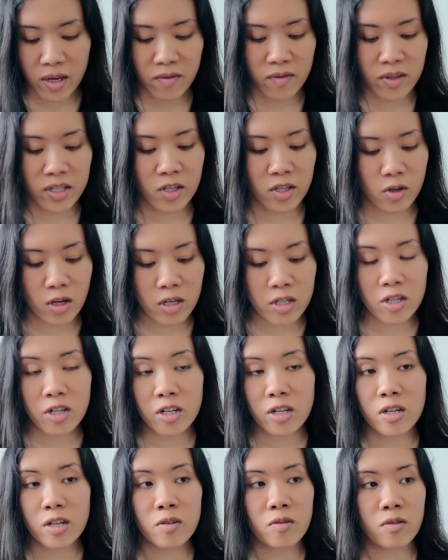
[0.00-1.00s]
of a
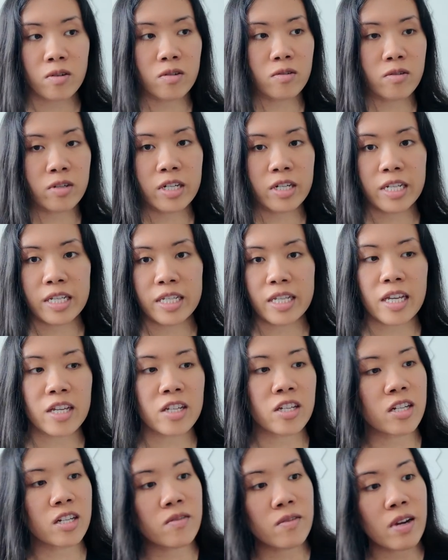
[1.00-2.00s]
structure or
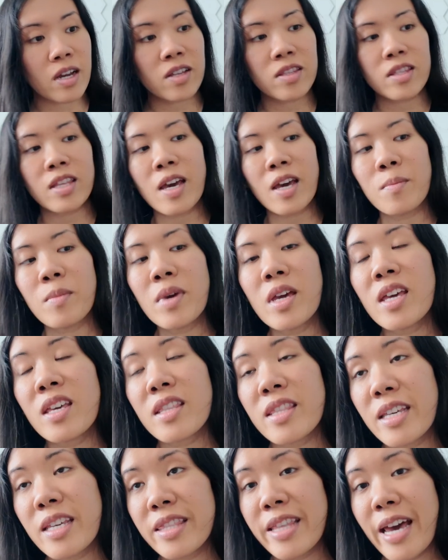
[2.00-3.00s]
organization around them,
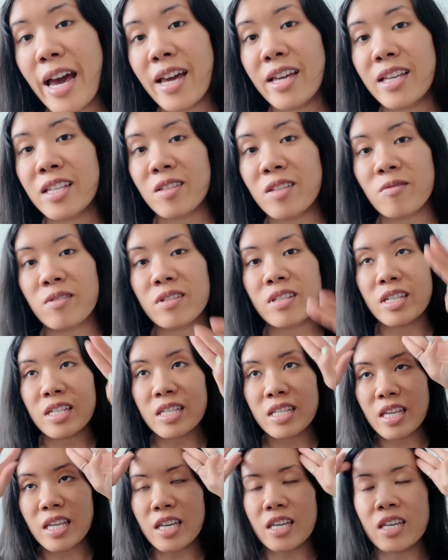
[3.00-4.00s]
then that is
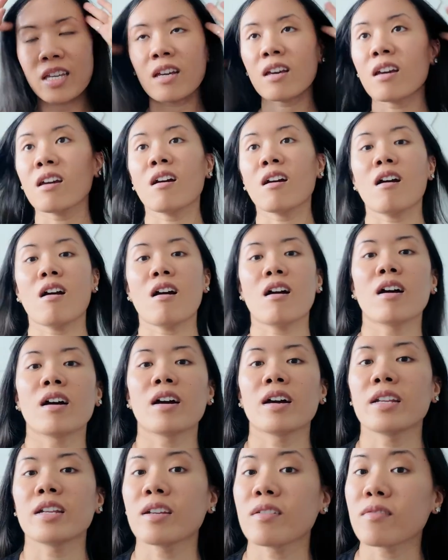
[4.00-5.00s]
releasing
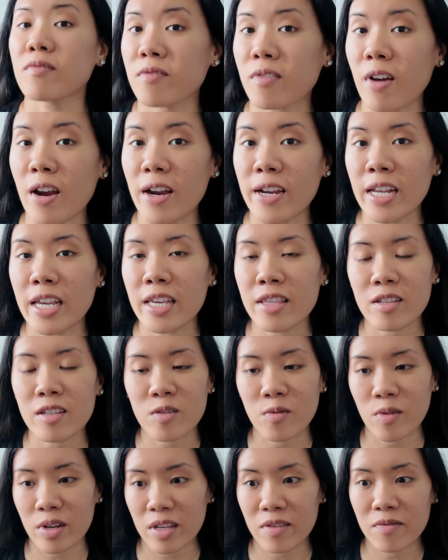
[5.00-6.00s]
on Friday the
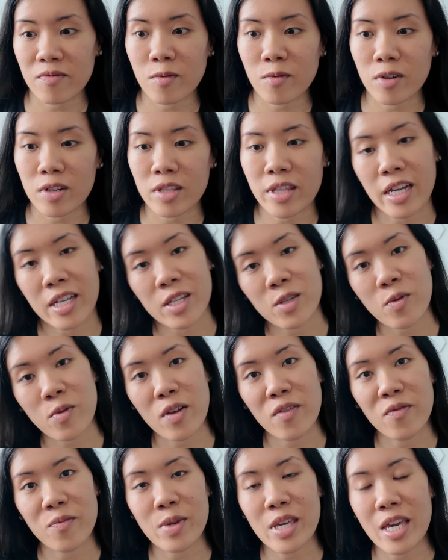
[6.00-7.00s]
24th at
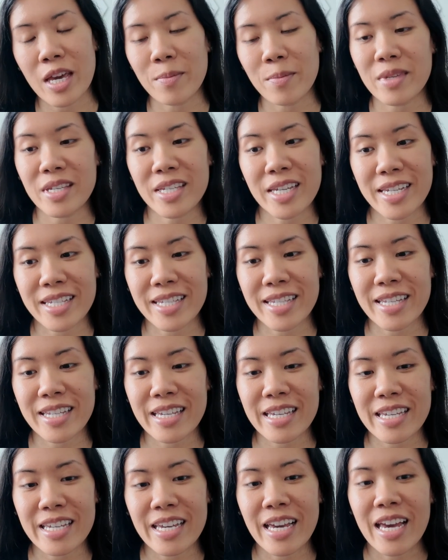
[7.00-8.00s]
12 p.m.
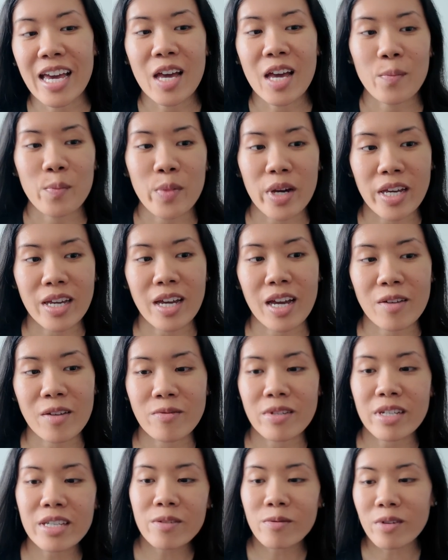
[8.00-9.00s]
EST. But I
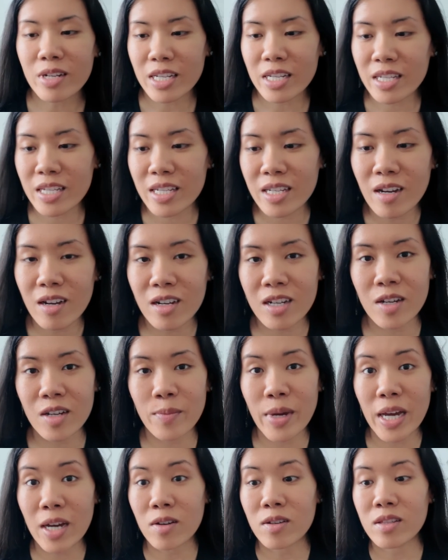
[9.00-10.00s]
really wanted to talk
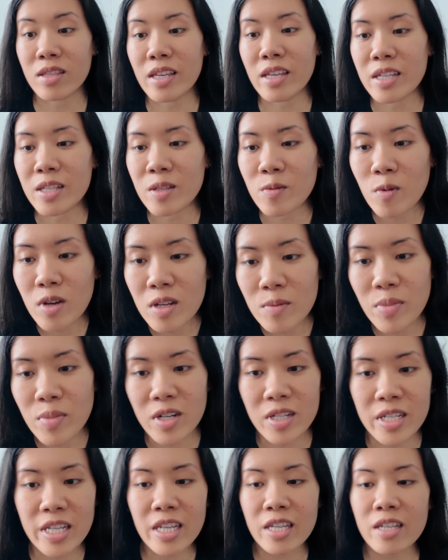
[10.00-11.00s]
about this one
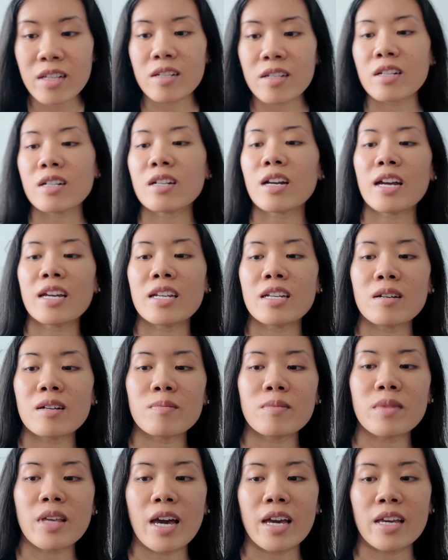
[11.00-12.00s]
particular
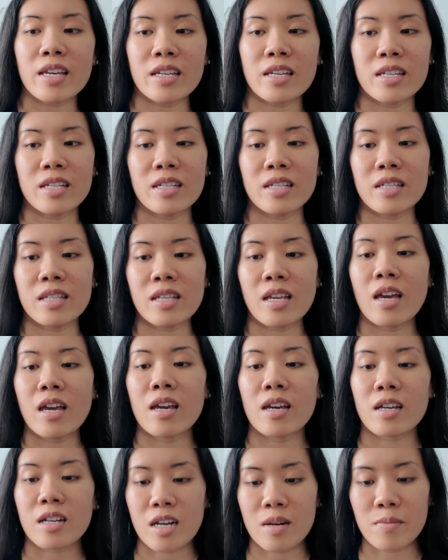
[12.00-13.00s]
item that is
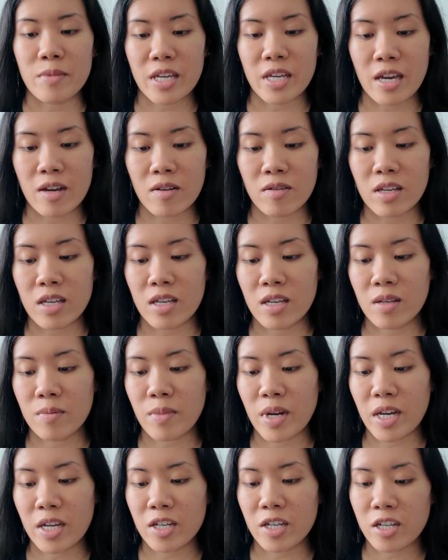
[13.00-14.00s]
coming out in
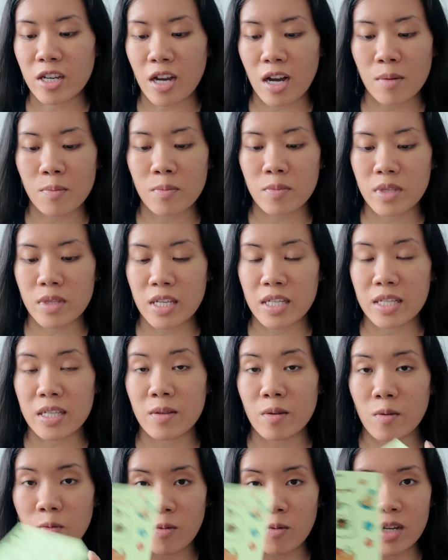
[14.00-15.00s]
my shop,
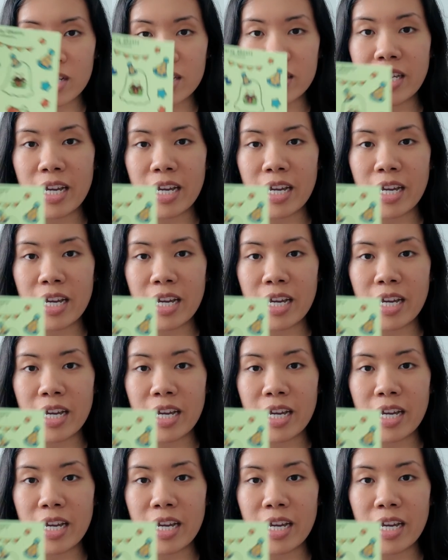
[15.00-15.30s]
this one